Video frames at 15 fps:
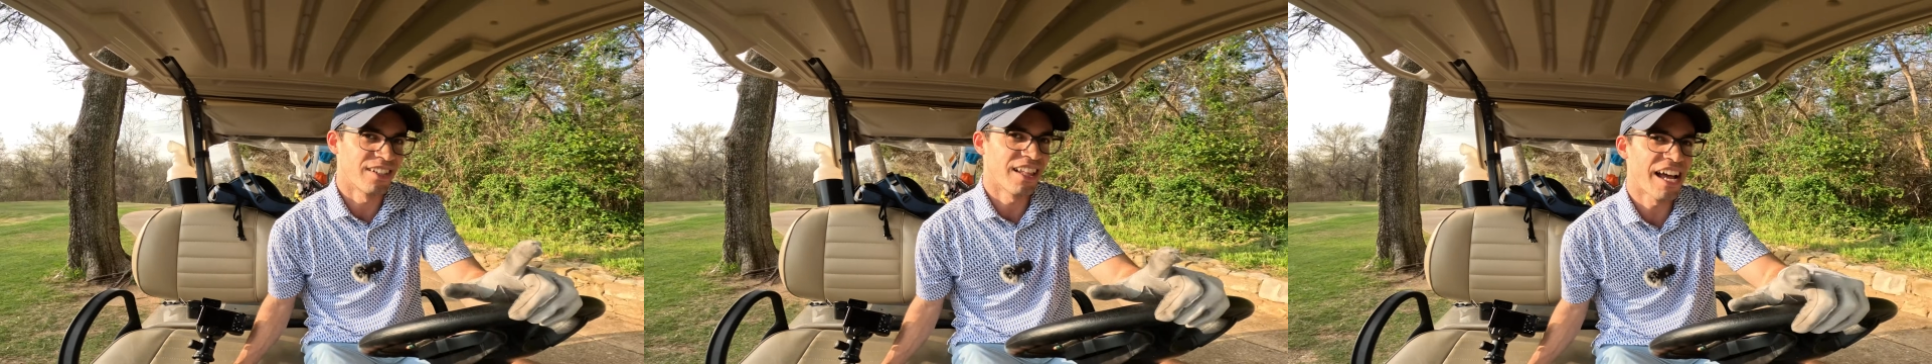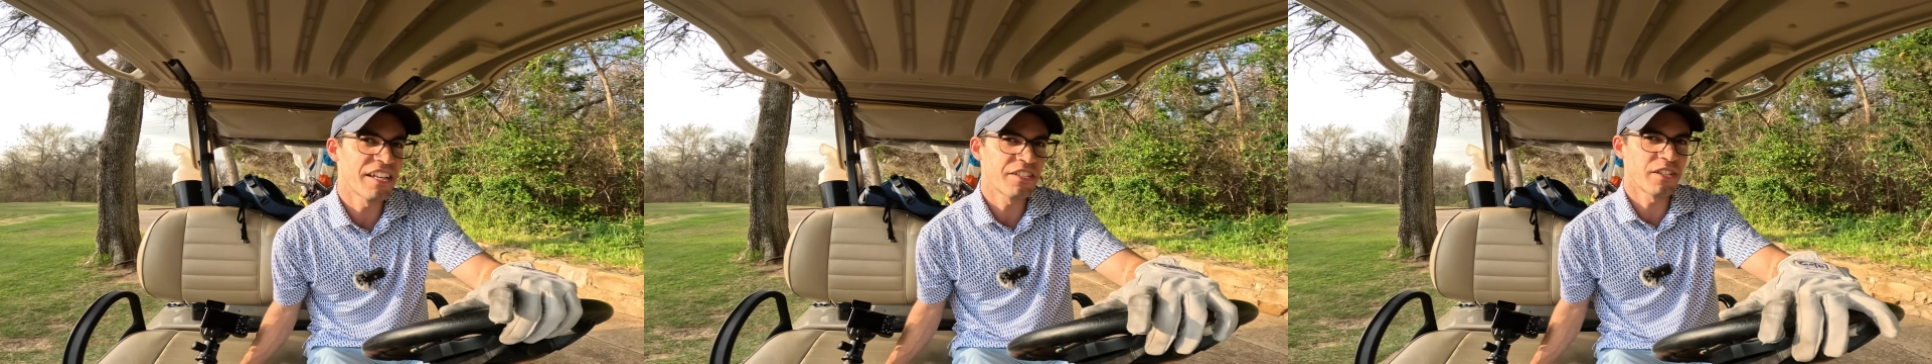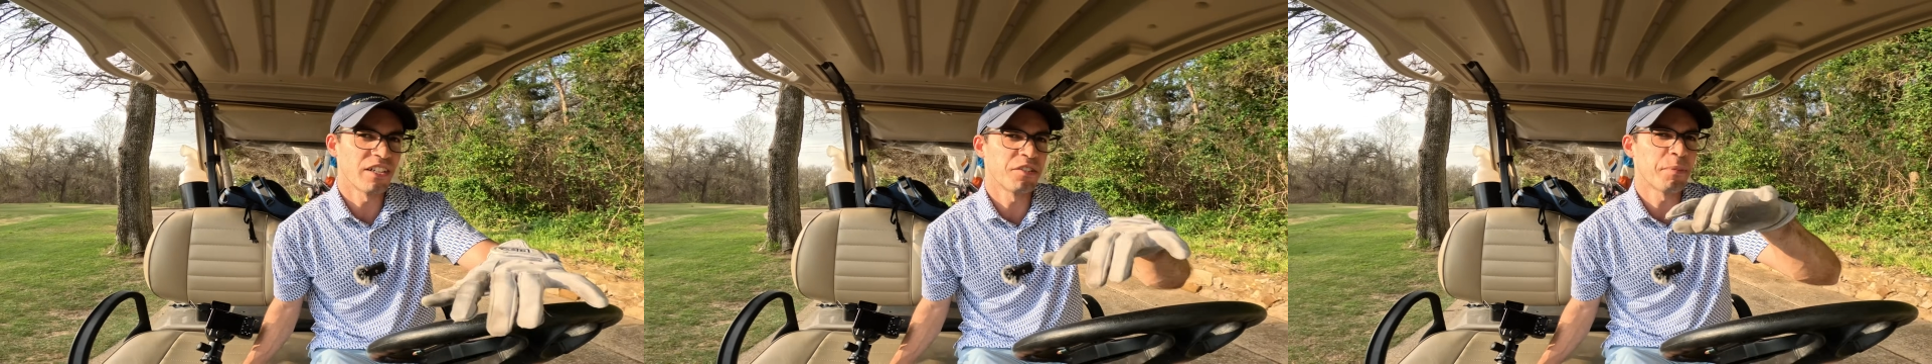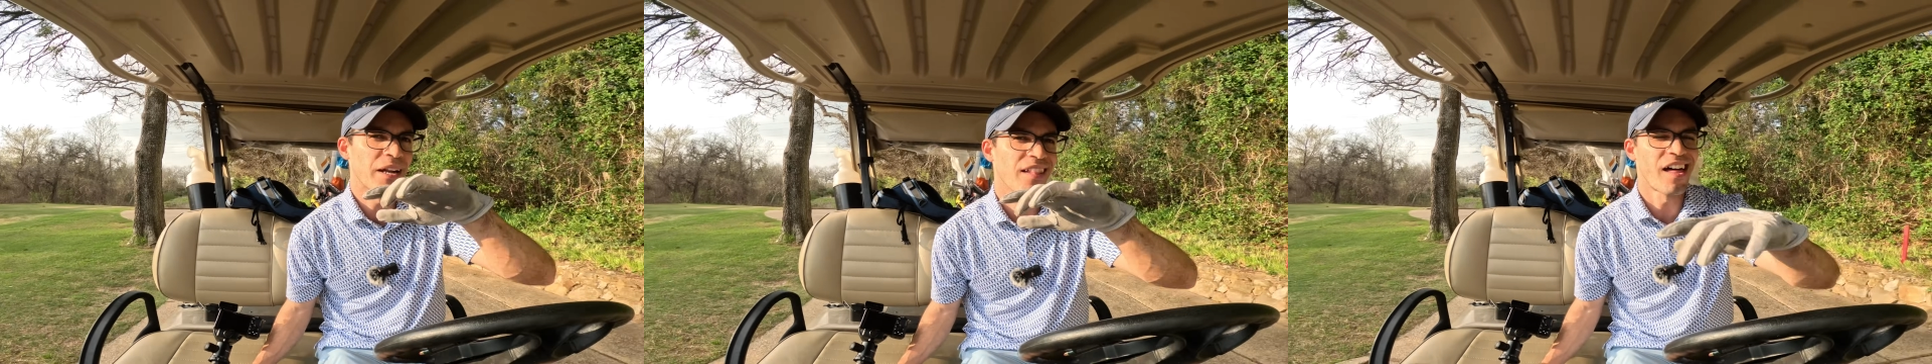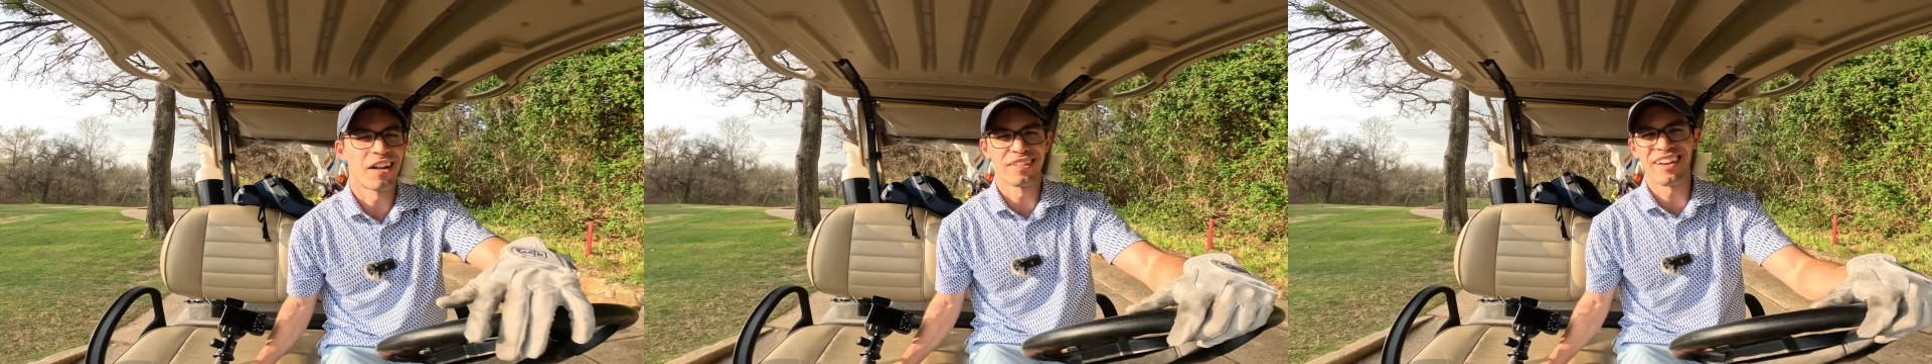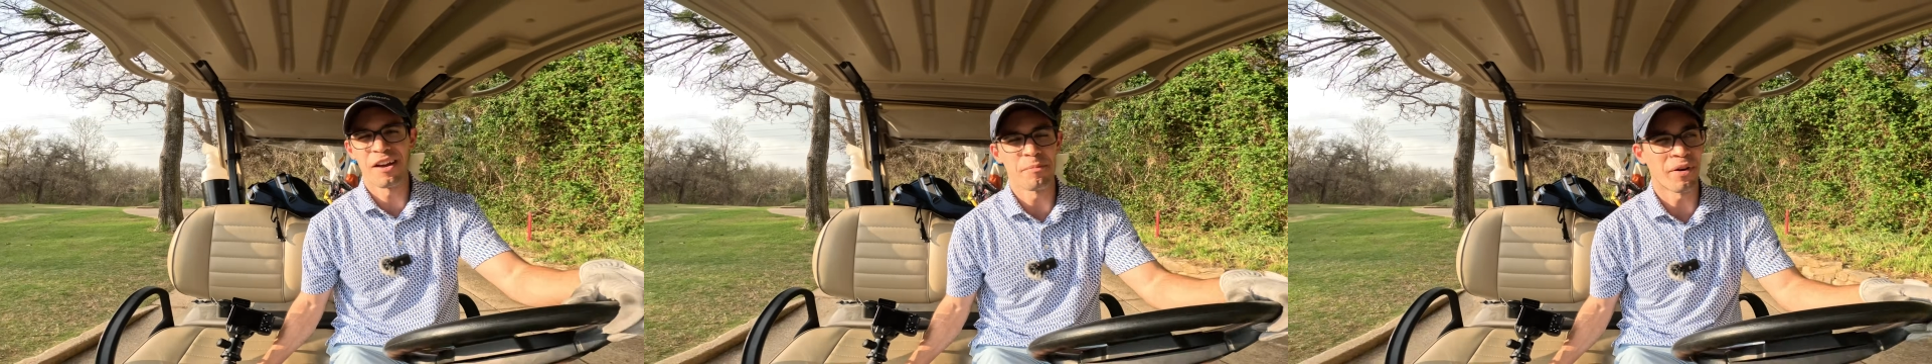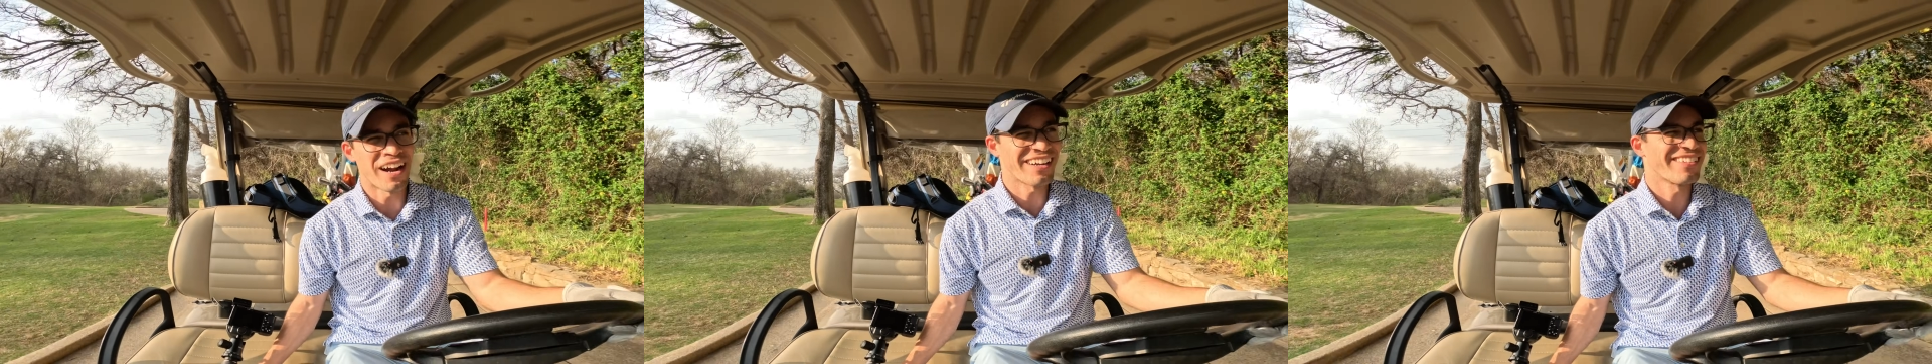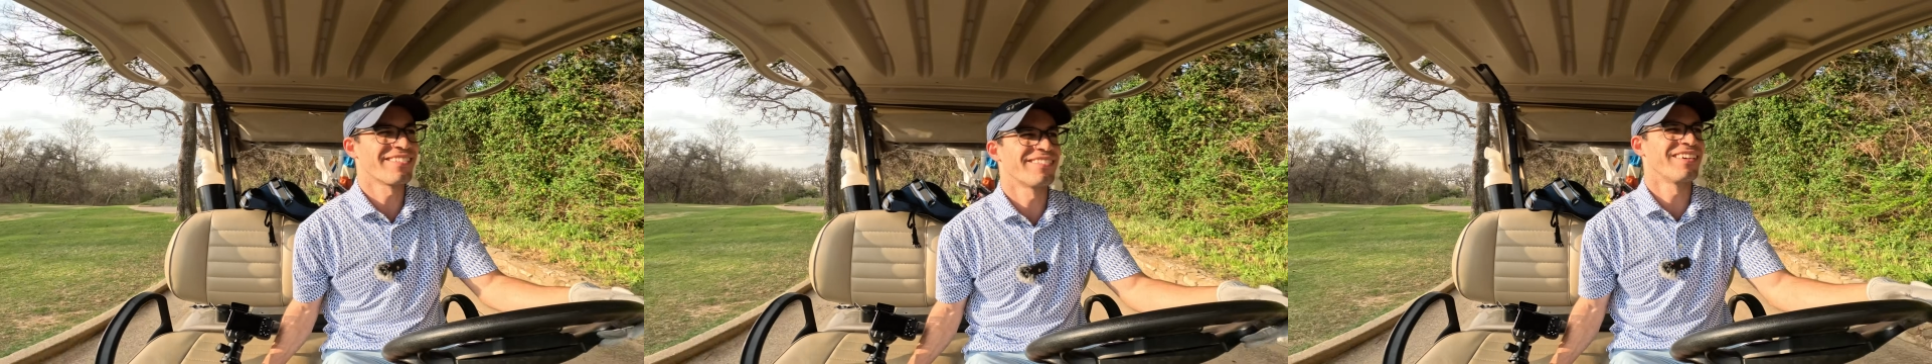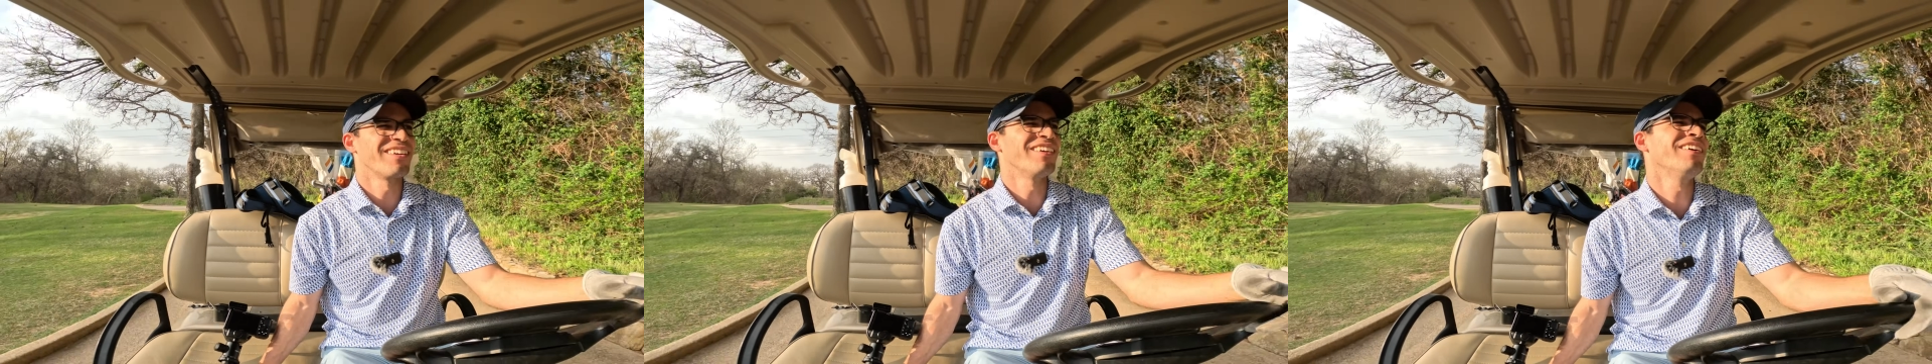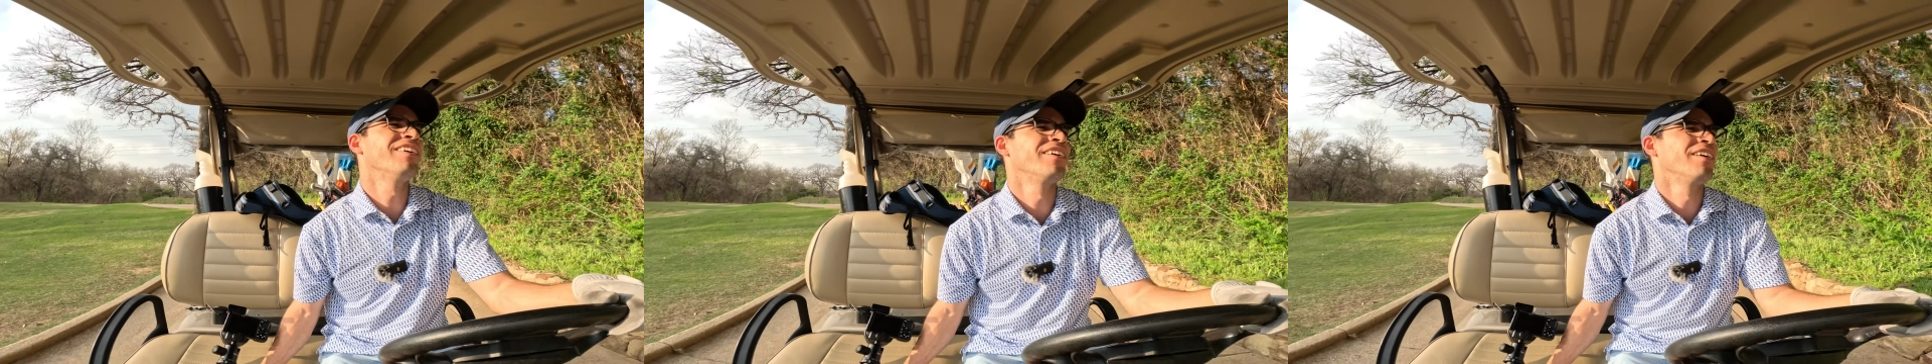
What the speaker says: Last year I spent a lot of time practicing.